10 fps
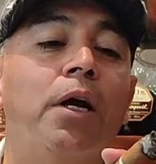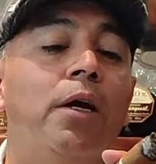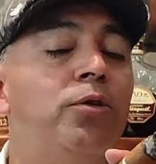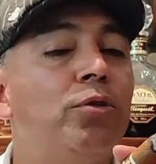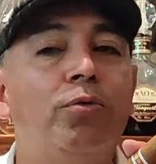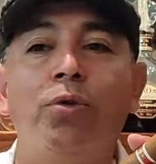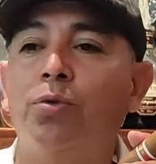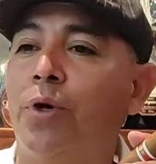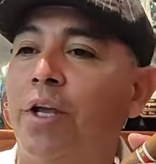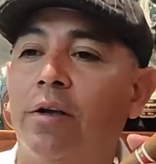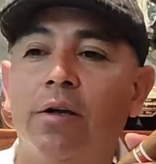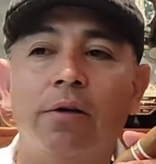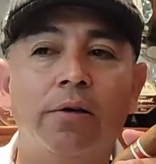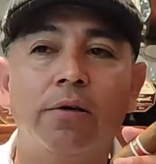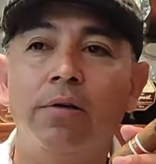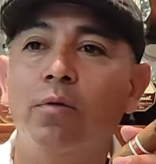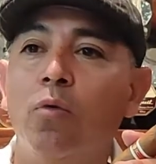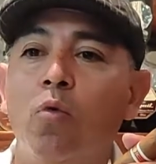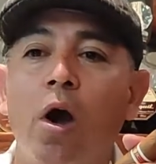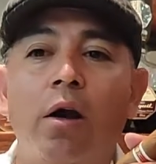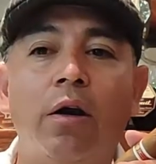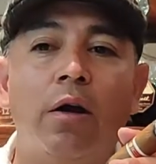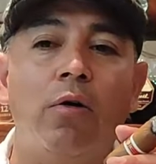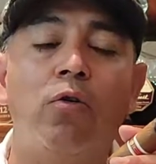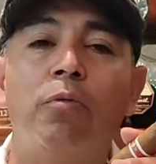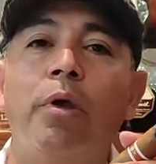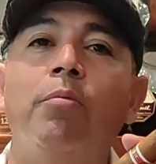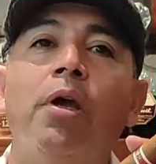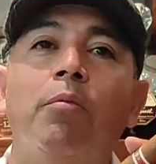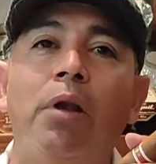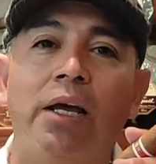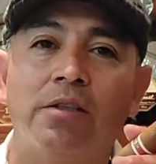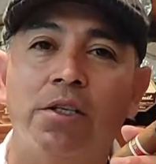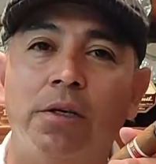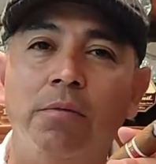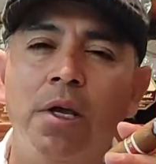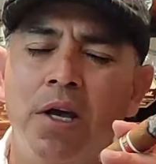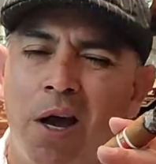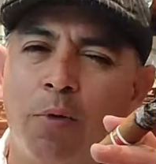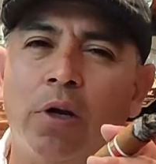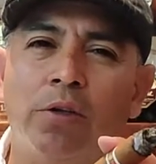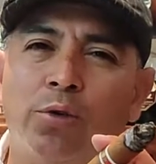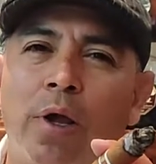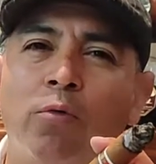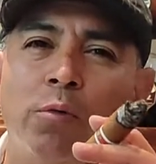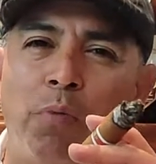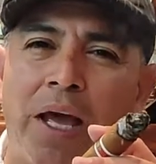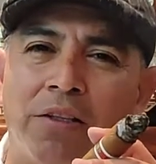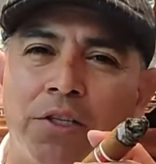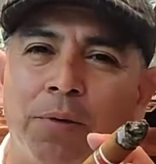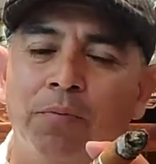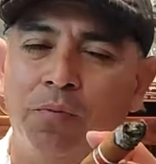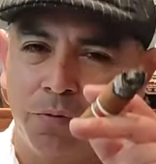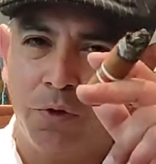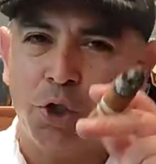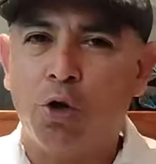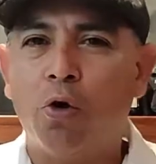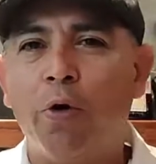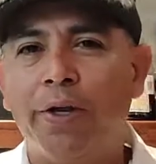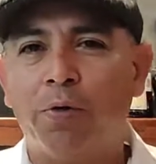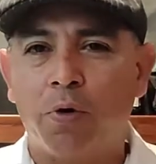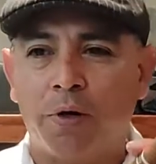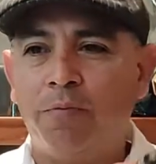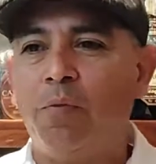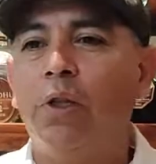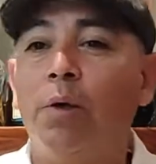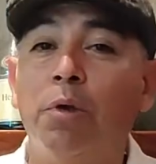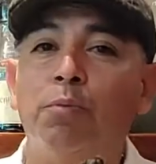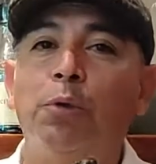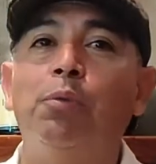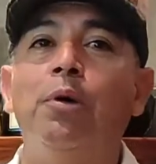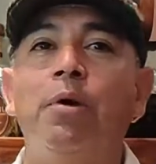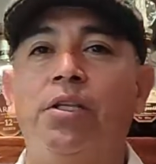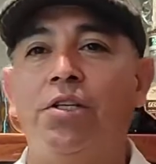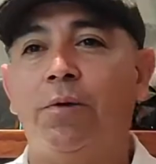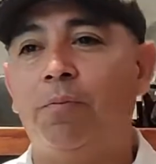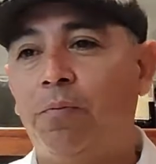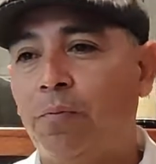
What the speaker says: I just would drink water or maybe a black tea. I'm gonna try with black tea. Don't go anywhere. Let me prepare my tea.